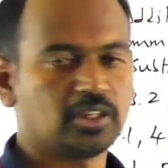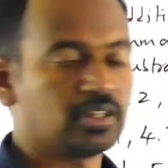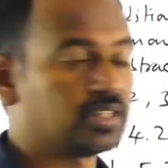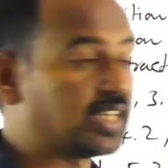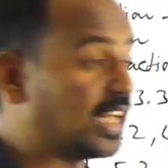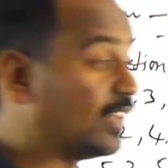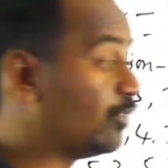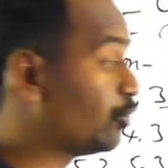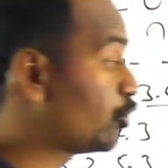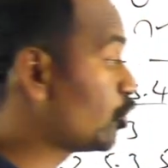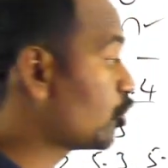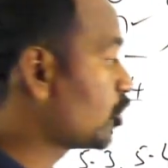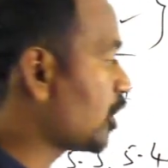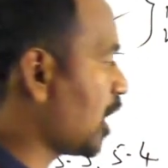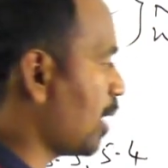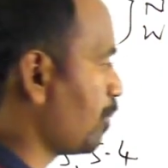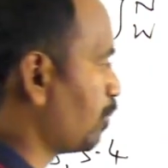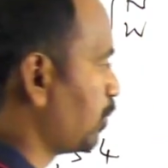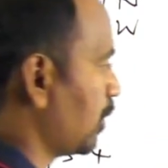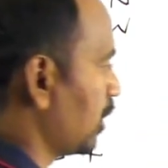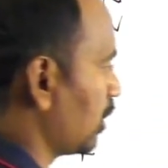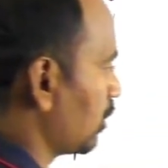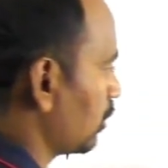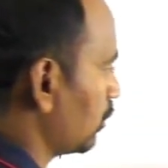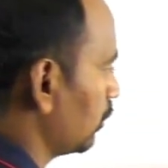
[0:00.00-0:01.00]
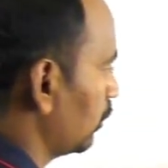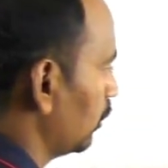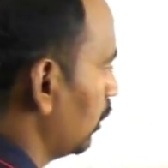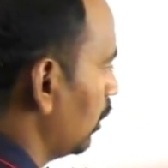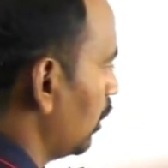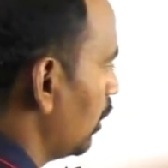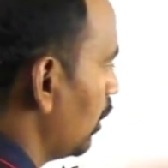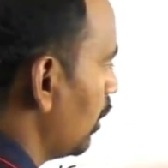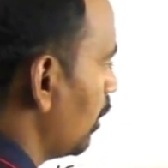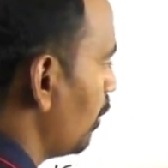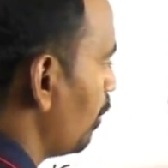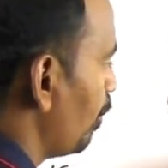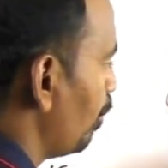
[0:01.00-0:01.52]
10th chapter.
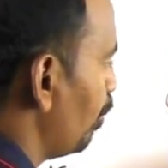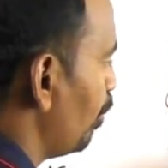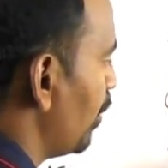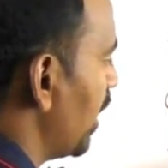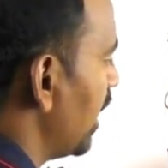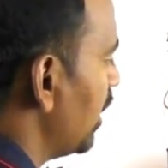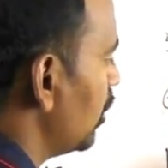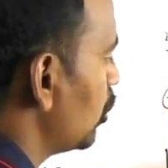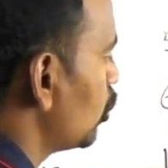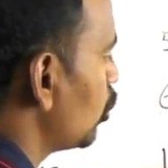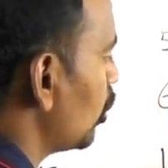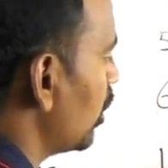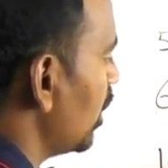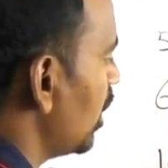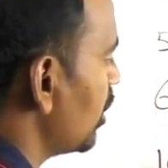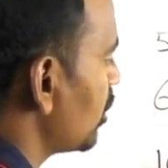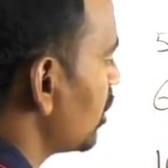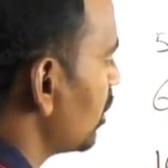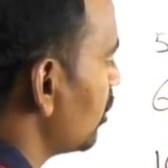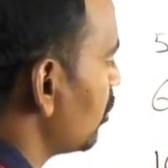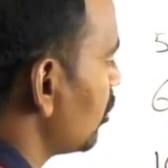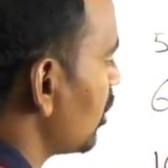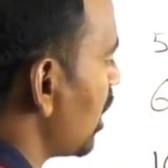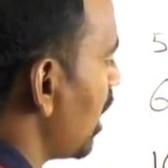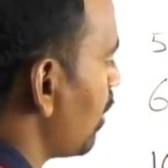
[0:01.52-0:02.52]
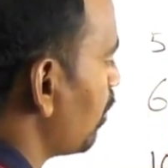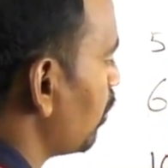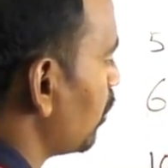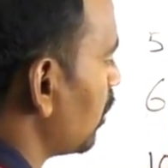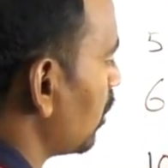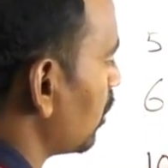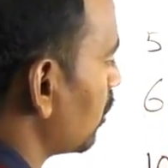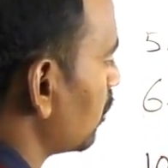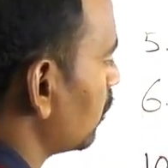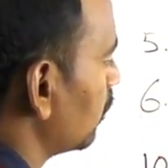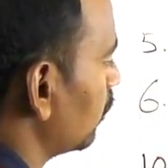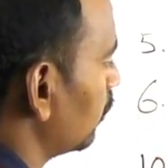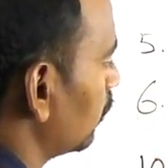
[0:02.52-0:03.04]
Mensuration
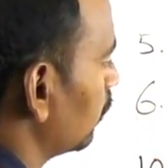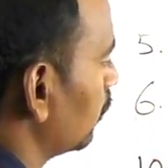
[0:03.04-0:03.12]
chapter.